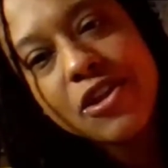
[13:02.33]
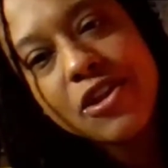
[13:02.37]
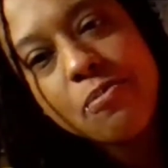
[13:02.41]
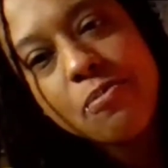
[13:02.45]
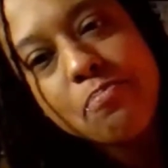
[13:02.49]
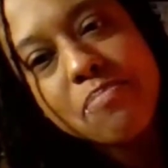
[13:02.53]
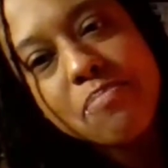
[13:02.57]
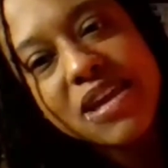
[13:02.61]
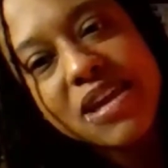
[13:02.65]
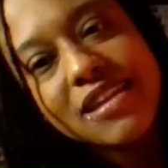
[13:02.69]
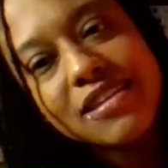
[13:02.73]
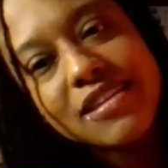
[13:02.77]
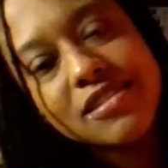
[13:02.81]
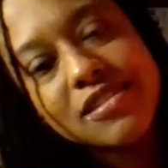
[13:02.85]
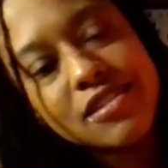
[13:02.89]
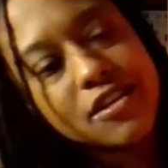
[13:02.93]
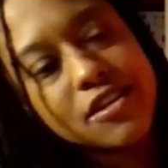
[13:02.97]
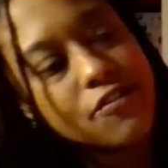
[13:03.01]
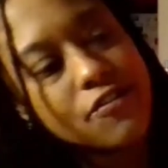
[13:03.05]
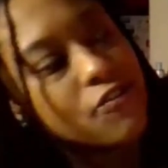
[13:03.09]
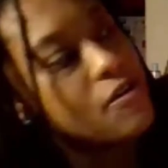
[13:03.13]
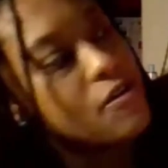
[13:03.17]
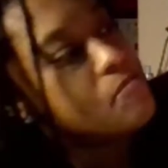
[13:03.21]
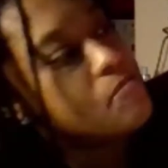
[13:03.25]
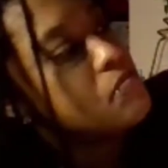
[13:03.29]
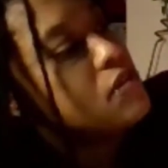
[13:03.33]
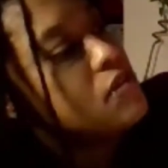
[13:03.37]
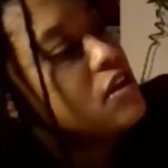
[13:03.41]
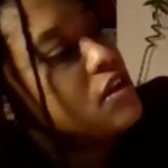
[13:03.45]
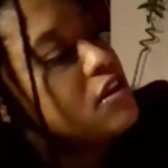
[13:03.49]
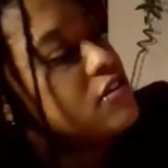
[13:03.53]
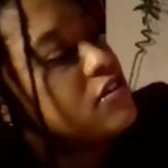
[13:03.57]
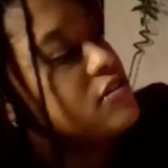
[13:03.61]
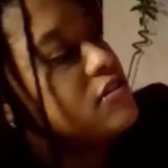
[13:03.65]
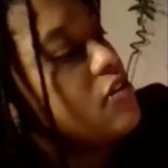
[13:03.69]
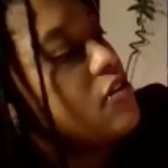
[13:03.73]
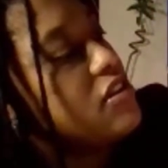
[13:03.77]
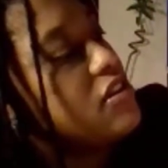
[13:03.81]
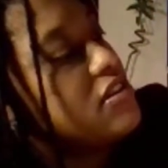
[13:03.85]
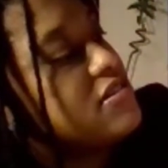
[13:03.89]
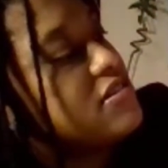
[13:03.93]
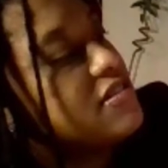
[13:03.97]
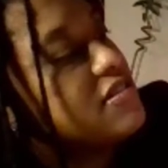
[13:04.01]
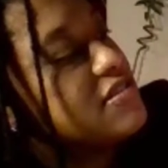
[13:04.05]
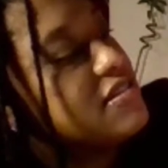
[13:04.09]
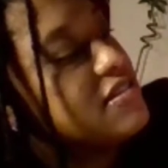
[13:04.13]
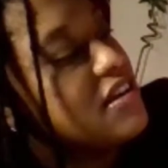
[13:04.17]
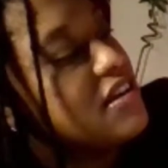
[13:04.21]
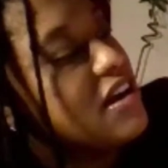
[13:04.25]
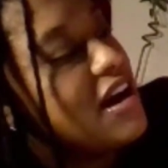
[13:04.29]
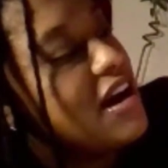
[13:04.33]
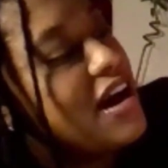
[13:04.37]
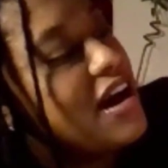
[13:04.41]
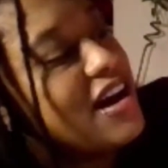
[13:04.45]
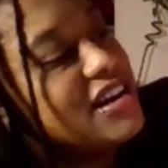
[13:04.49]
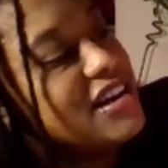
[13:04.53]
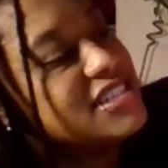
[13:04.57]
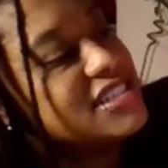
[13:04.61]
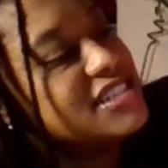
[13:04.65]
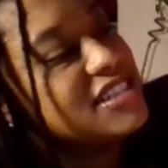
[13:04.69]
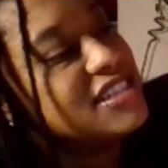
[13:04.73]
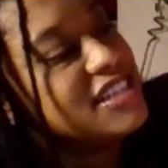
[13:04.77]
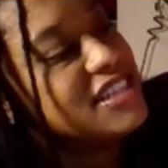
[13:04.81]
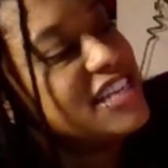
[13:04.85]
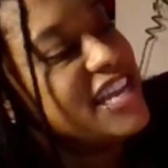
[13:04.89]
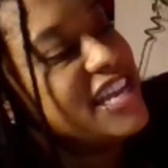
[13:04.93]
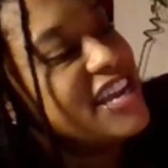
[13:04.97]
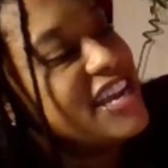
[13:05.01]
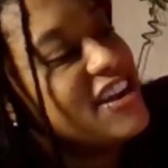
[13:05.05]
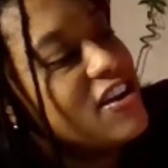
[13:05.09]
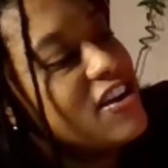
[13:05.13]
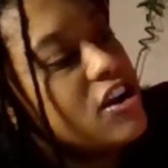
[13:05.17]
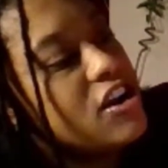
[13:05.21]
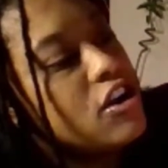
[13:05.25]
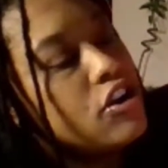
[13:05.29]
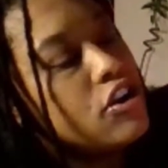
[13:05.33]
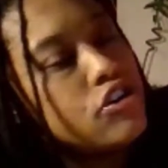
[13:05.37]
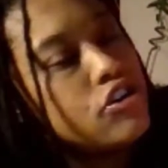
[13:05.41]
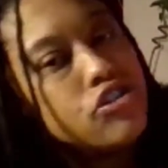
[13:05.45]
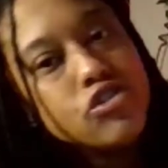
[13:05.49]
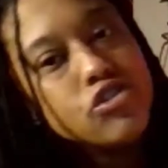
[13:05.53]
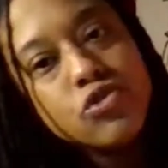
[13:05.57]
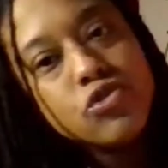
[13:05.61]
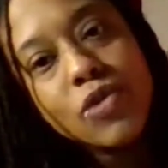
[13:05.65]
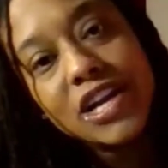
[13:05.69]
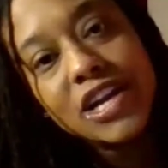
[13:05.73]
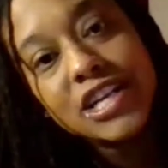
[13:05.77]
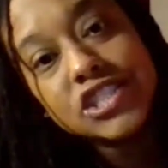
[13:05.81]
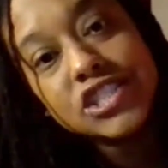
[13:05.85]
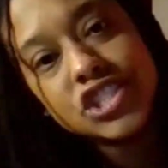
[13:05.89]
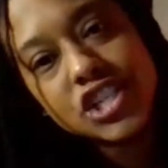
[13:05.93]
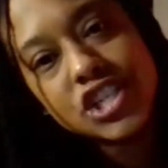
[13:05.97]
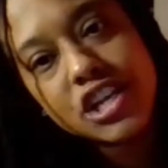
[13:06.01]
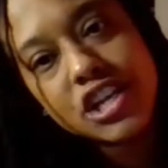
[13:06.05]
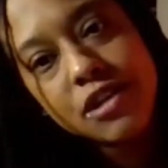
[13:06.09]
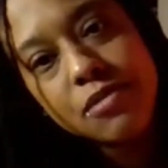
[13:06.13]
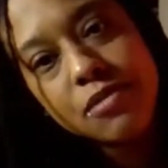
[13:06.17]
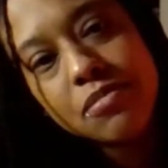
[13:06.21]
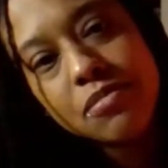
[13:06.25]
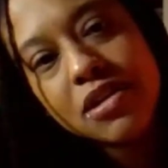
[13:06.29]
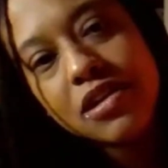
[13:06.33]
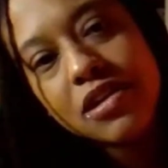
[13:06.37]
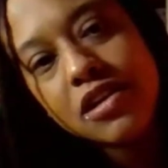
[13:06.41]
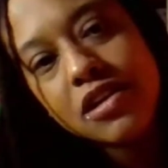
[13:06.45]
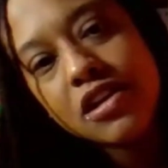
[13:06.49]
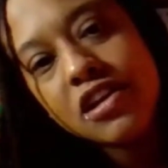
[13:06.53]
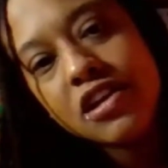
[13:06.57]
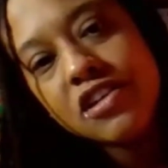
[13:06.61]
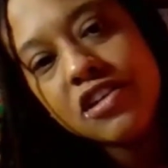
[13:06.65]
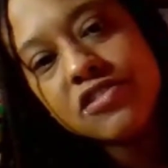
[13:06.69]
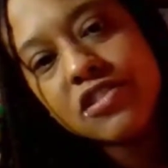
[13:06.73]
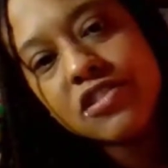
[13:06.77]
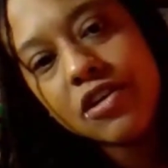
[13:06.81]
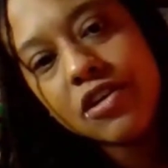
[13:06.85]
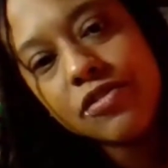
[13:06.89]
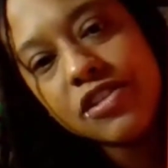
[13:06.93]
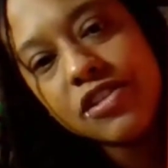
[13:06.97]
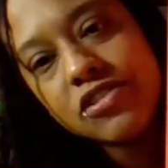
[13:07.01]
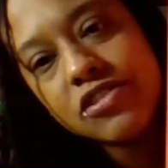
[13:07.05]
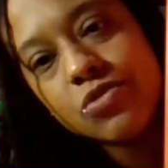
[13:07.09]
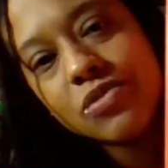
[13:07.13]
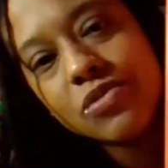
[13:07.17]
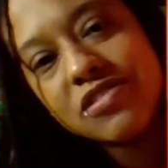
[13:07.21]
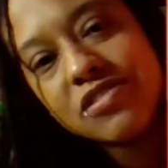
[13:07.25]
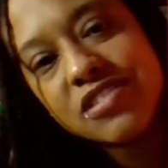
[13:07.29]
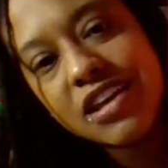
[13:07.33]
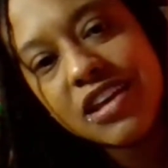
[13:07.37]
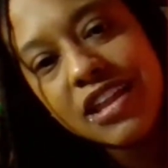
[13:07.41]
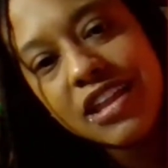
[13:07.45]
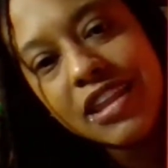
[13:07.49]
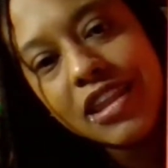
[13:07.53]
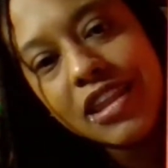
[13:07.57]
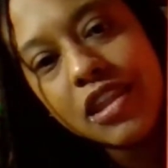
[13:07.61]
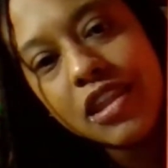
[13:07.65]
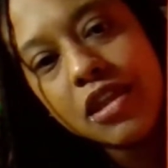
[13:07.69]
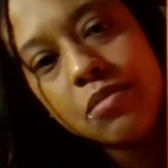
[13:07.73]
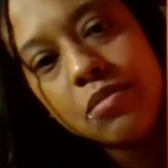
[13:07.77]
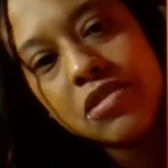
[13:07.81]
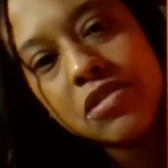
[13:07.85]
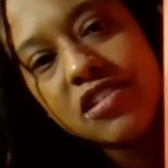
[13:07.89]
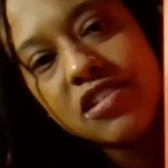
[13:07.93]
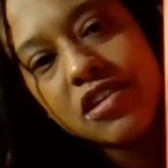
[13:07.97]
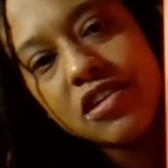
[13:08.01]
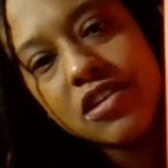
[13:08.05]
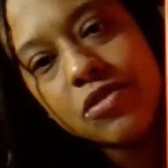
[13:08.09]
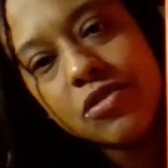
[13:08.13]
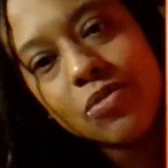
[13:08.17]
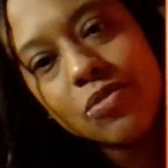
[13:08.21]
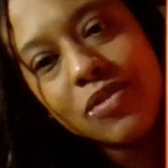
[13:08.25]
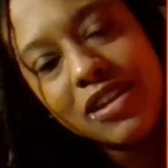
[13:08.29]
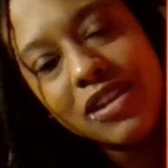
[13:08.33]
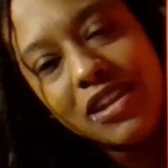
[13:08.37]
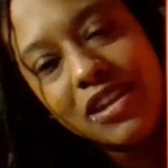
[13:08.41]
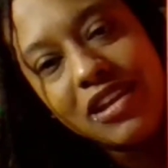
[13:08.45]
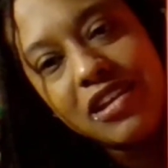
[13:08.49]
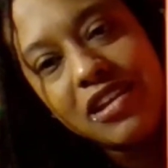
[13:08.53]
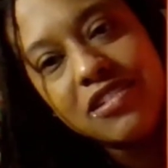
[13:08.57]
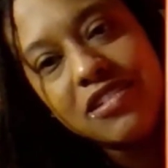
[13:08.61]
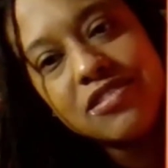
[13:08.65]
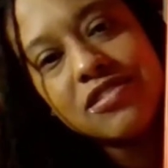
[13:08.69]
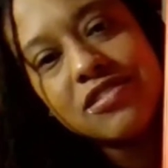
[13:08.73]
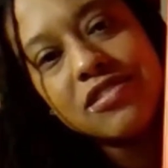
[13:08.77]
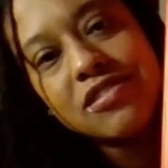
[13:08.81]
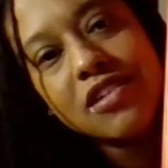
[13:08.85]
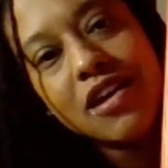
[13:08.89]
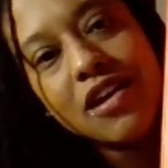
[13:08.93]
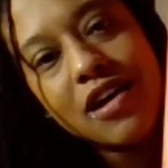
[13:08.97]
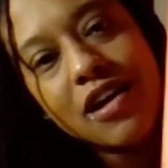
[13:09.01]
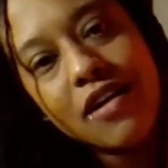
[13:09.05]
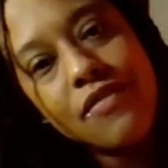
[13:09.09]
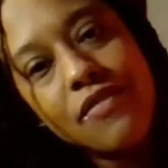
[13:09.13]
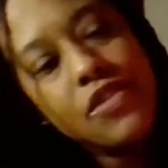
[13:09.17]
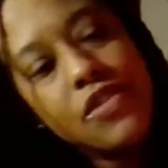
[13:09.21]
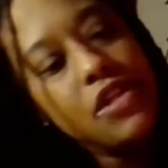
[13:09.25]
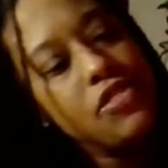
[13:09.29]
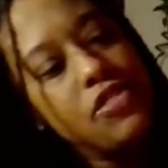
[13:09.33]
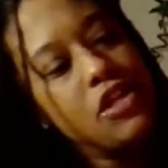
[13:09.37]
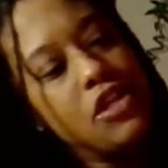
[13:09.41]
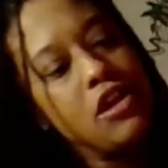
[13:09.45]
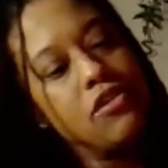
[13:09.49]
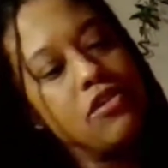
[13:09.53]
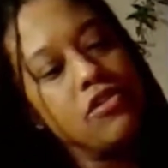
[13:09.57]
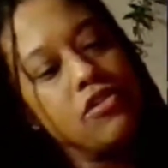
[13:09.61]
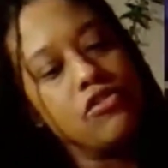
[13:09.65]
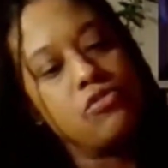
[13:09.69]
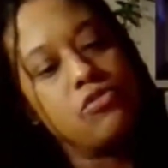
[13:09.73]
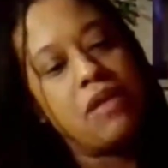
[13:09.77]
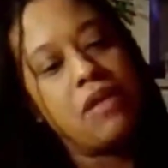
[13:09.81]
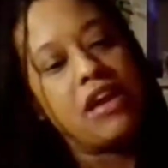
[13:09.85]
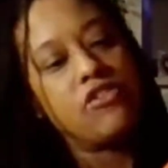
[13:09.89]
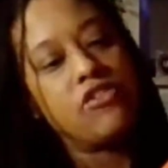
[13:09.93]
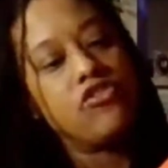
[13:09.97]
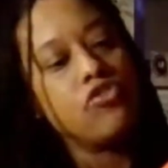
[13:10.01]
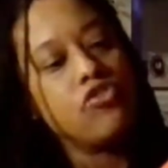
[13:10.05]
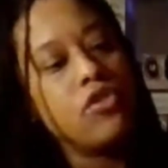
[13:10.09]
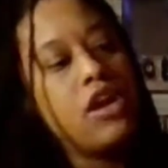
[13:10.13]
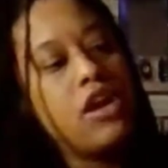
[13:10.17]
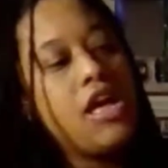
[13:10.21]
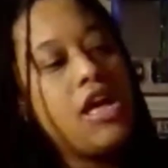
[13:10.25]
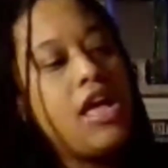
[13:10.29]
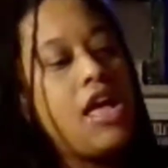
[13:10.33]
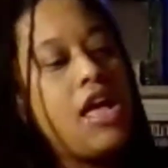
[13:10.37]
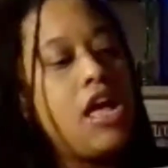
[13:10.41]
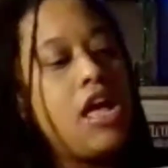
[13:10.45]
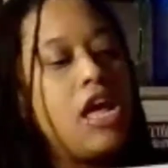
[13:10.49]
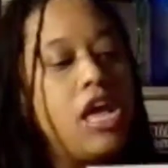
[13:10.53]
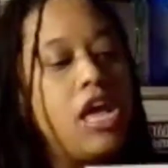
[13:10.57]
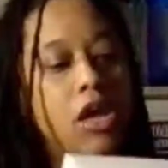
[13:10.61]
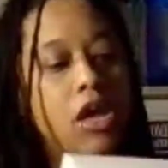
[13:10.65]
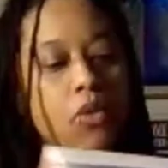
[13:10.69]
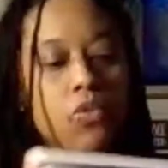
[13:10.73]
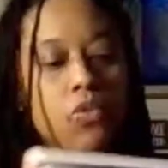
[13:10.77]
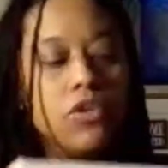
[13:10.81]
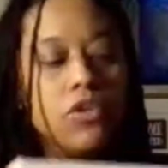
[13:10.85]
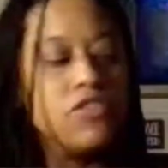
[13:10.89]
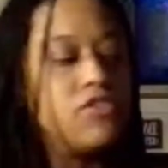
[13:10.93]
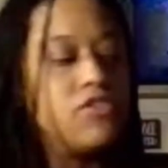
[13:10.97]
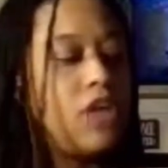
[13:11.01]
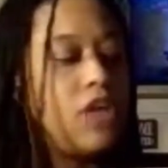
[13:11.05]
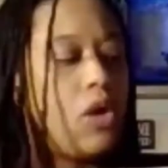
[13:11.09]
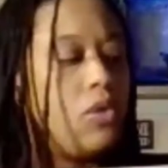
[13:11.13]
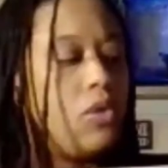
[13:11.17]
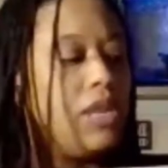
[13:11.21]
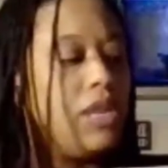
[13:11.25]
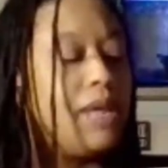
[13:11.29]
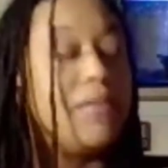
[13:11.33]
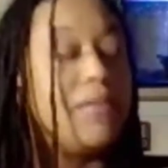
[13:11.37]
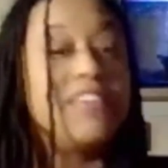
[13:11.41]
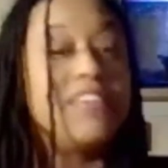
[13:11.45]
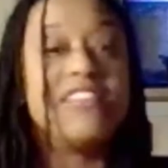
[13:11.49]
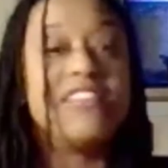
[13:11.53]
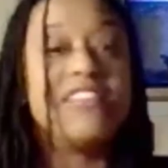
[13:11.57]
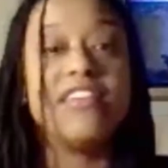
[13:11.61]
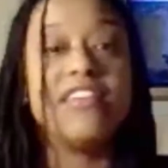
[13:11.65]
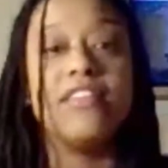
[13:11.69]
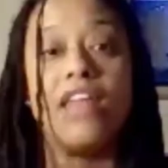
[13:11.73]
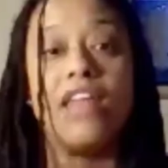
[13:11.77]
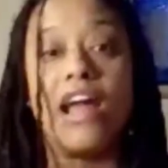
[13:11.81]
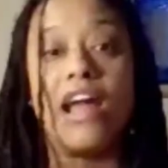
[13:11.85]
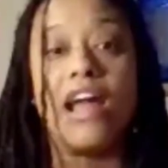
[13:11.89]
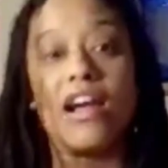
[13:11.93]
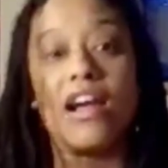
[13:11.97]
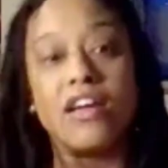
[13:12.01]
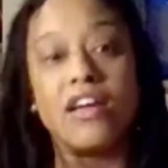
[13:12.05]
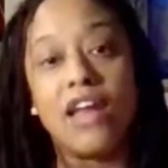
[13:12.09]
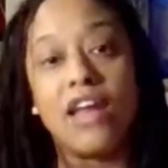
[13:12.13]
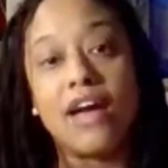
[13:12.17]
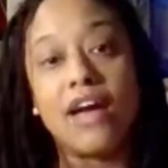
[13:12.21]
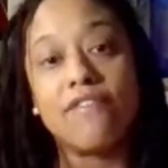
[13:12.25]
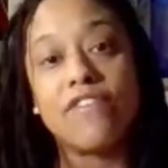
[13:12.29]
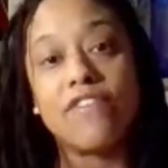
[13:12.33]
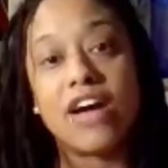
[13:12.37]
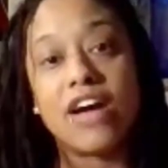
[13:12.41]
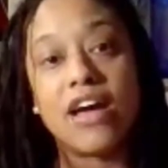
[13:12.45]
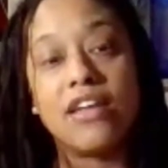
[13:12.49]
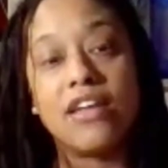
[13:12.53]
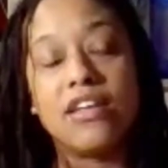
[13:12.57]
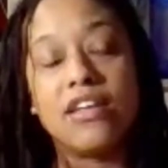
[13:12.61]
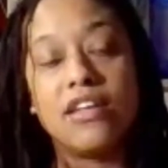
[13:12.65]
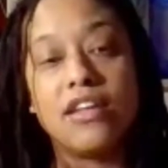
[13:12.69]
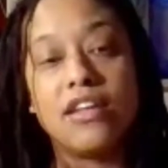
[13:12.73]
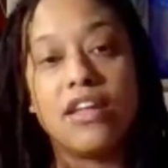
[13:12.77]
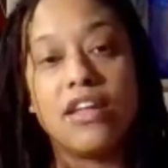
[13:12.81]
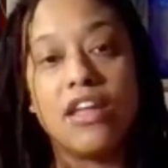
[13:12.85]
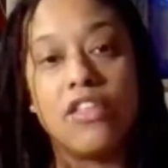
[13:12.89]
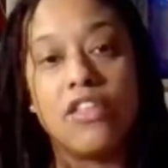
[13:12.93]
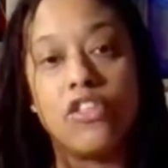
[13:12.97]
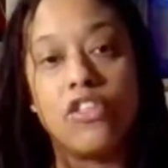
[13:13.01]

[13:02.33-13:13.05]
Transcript: bit different. So this is the Atelier New Regime. So this was a limited release of the Thunder Spectra. It was so limited that I could not find it in the